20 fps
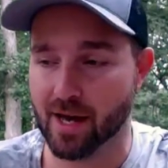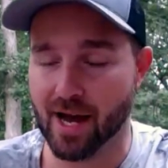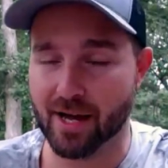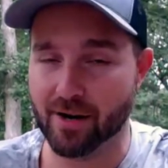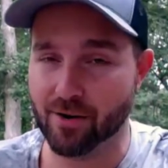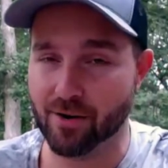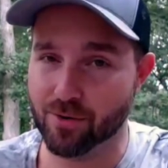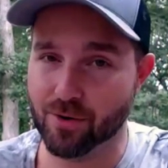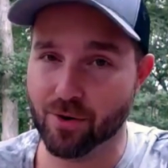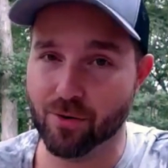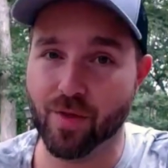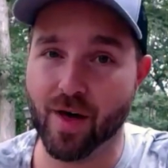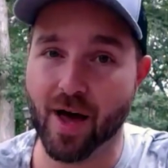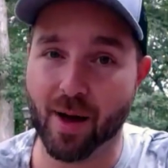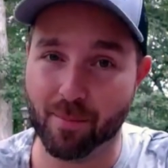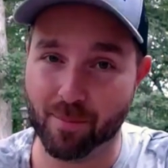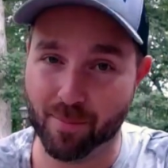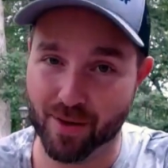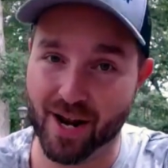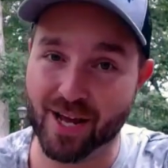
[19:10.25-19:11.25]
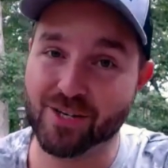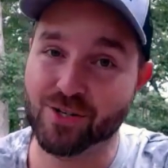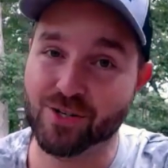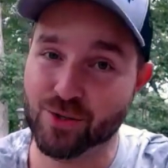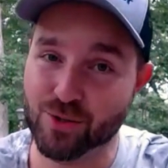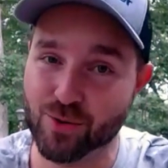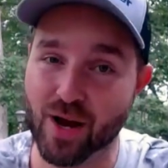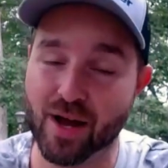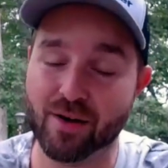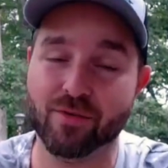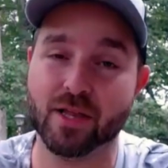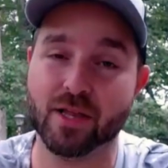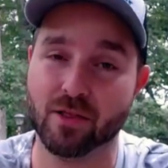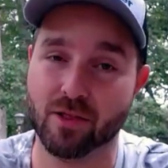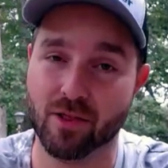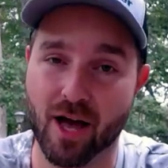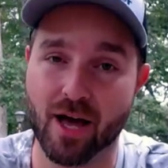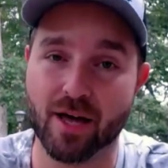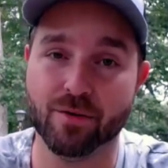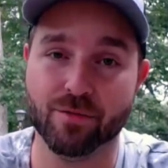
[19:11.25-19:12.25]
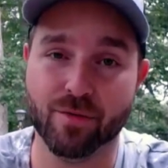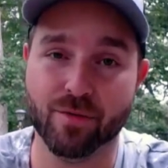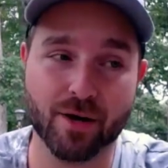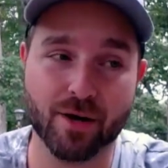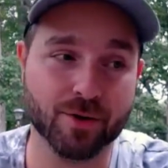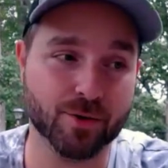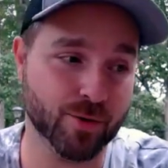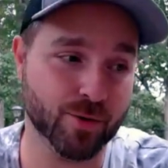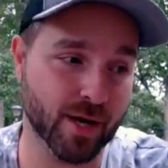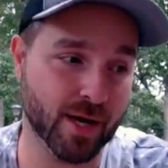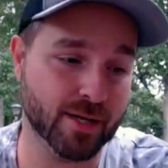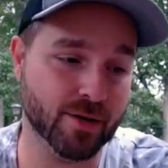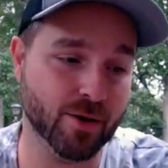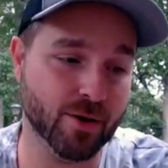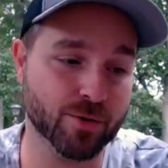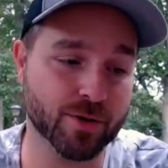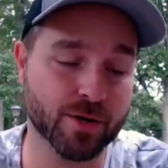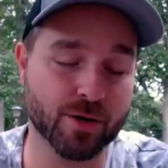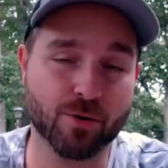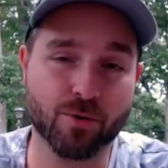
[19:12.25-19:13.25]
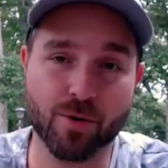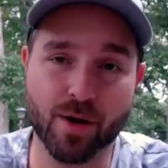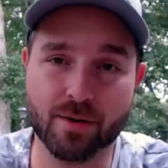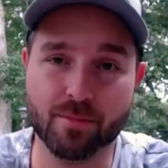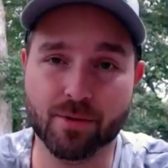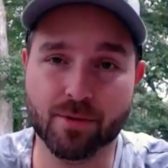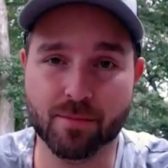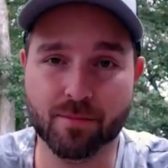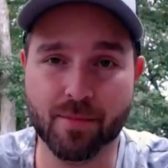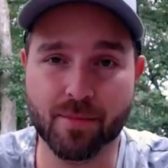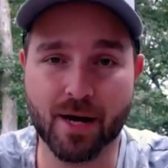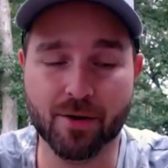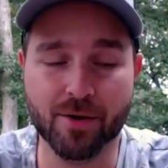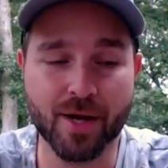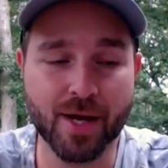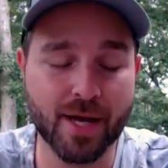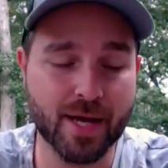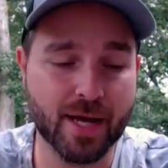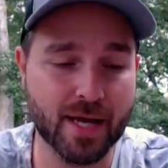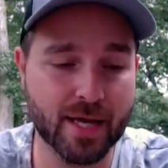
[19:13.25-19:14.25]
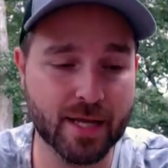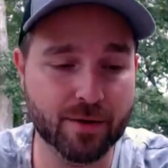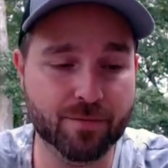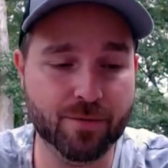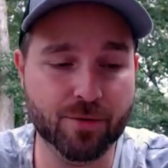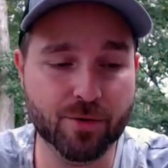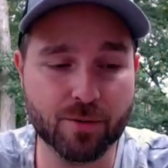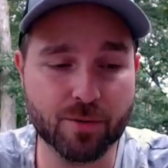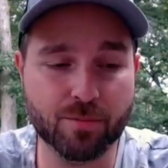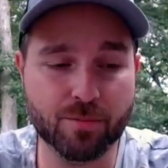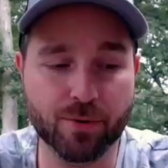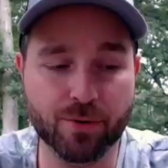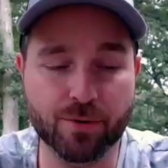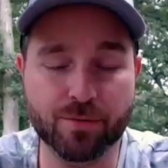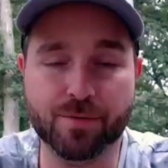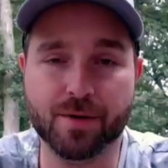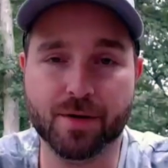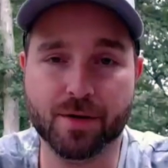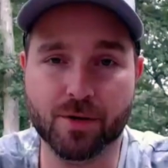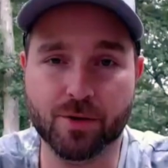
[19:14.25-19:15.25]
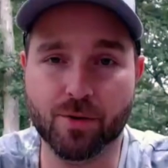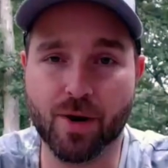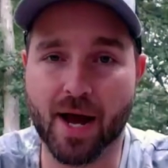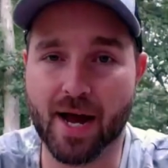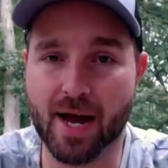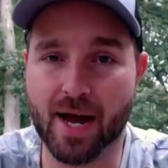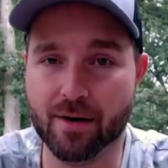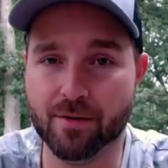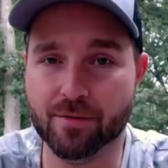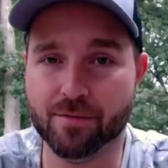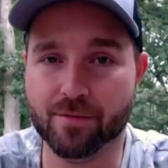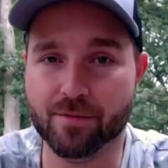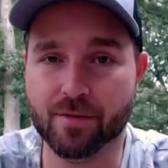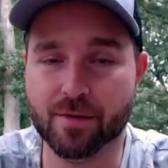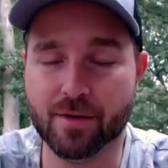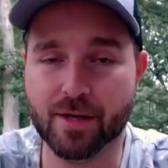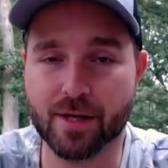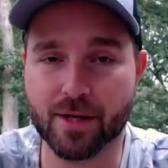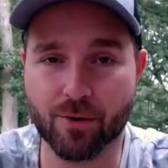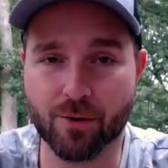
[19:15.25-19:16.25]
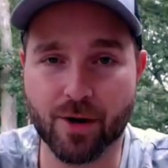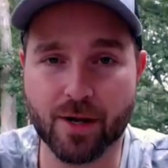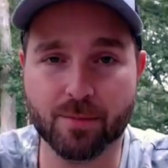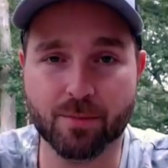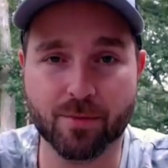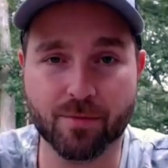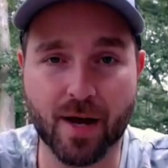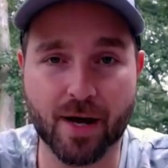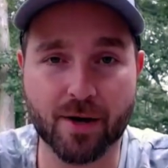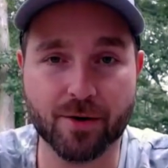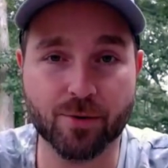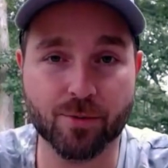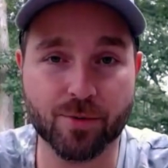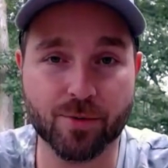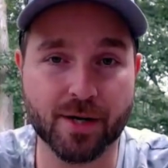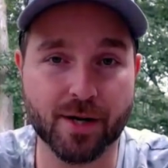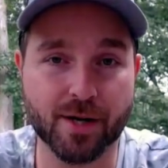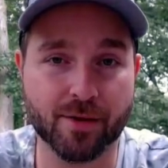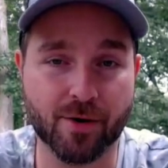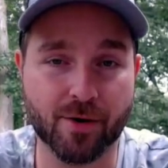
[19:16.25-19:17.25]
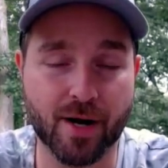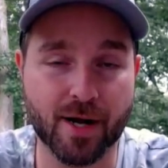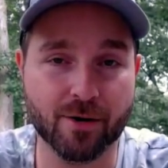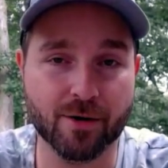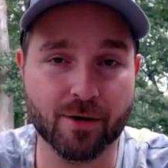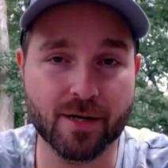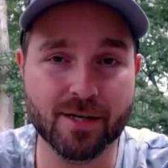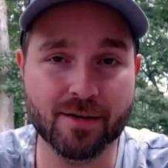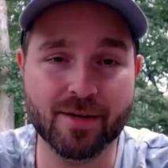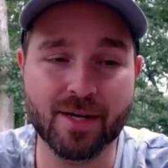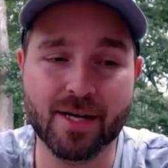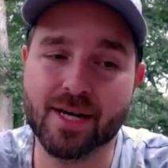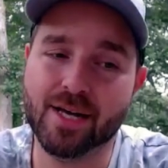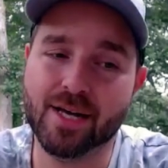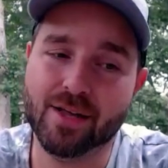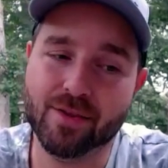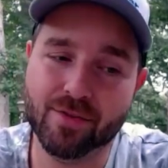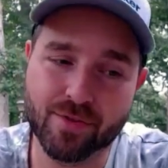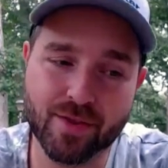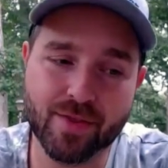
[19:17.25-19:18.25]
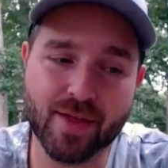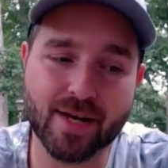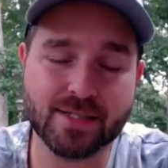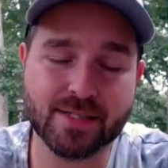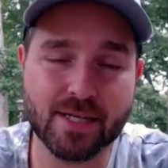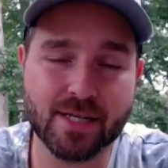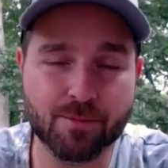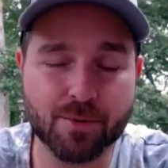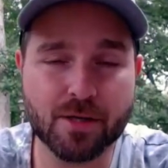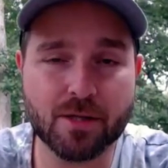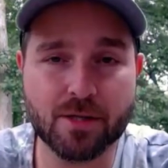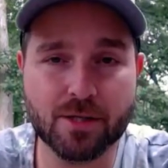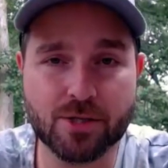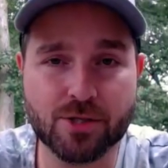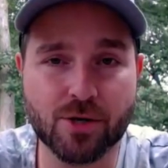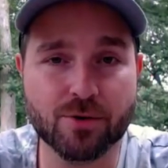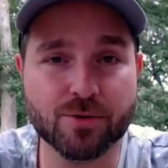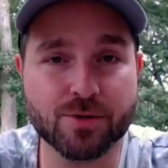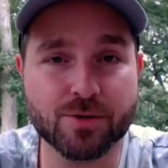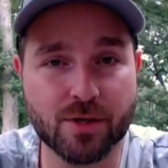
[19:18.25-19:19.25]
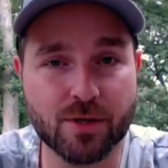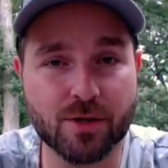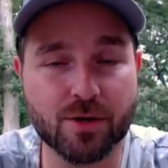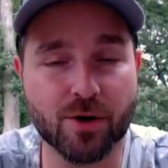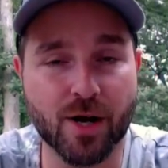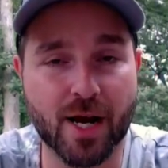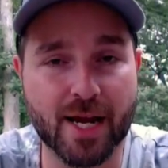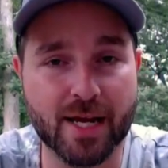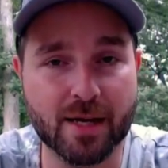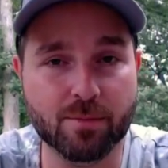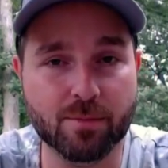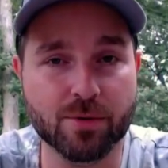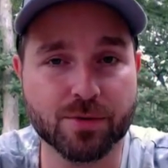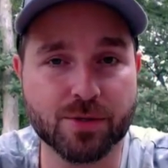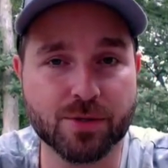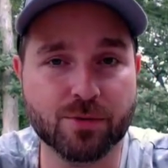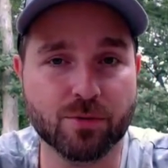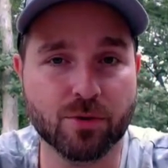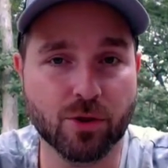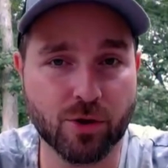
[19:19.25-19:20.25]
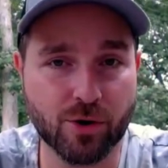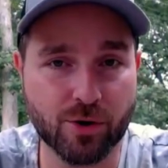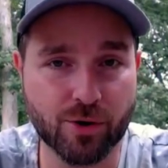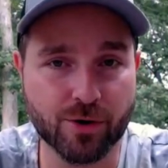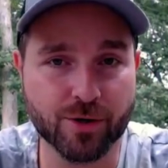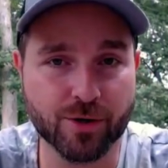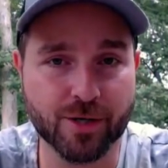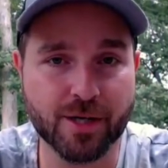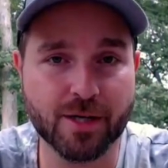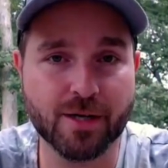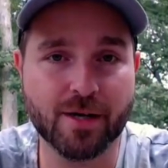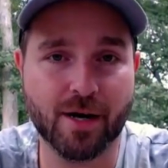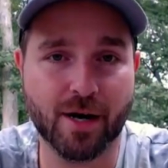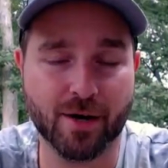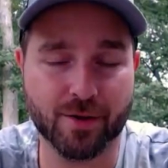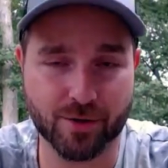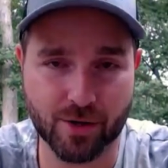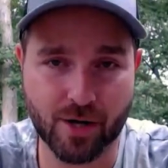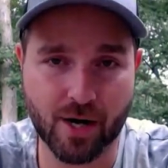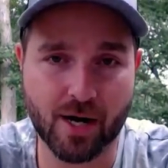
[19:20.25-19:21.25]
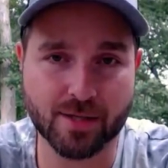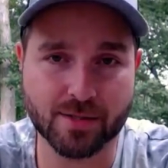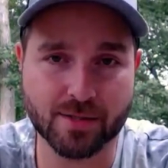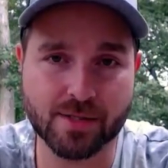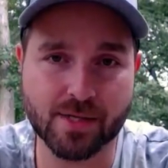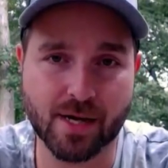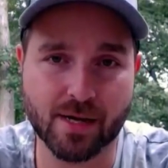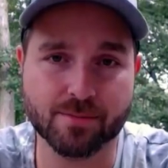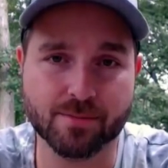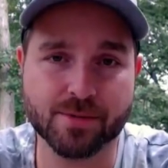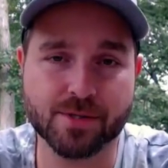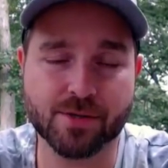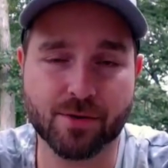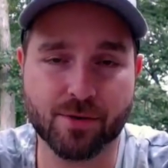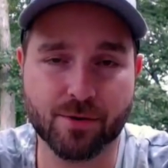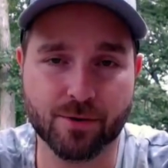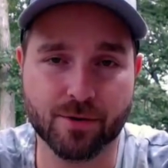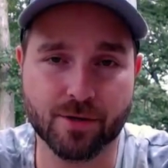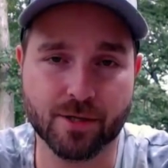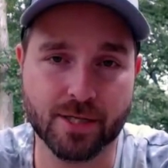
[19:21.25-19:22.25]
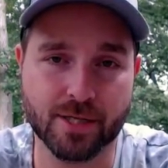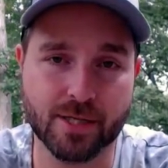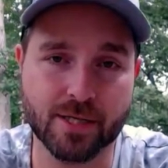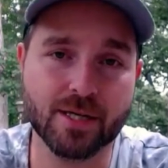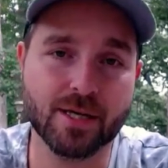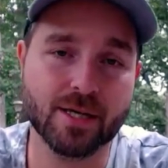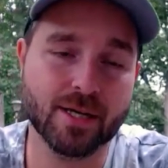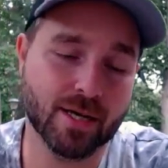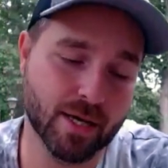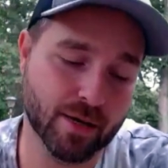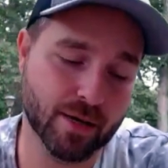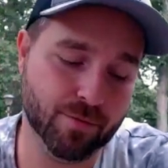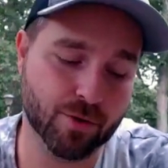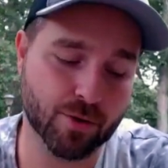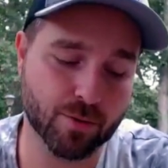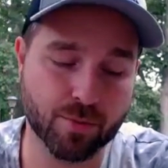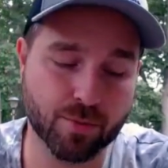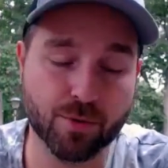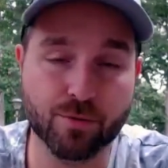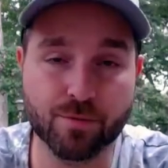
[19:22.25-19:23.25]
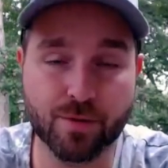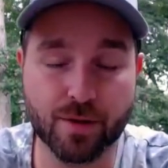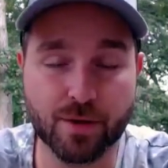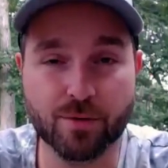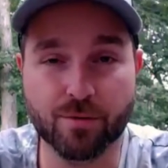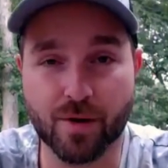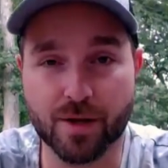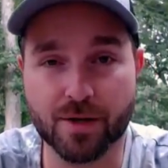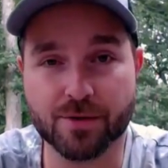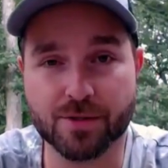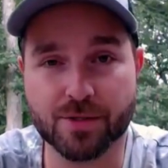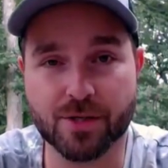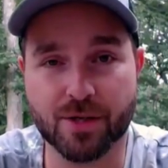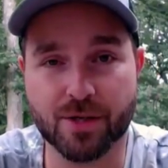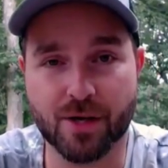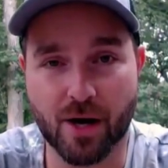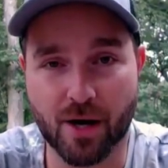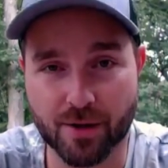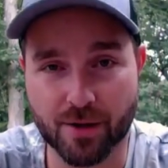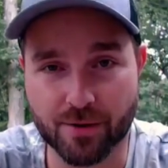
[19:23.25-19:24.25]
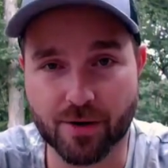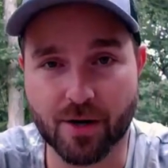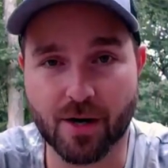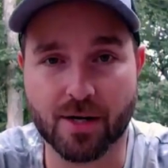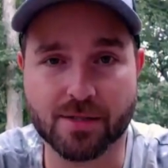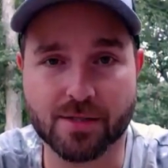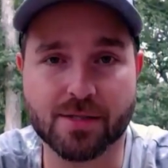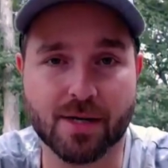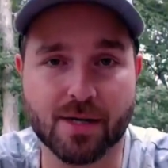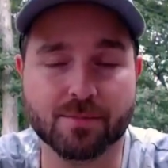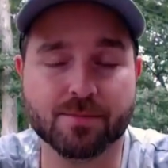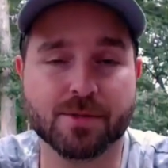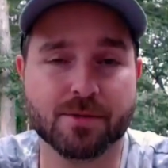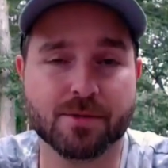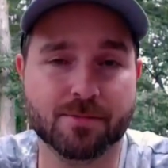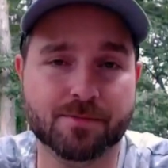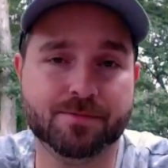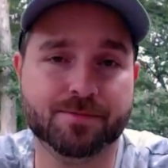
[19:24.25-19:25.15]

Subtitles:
I don't know that, but I do have a lot of value and I know an incredible amount. And if you can prove that you have incredible value in another area, then that typically shows that you're able to learn other concepts thoroughly if you can prove that you've understood other concepts.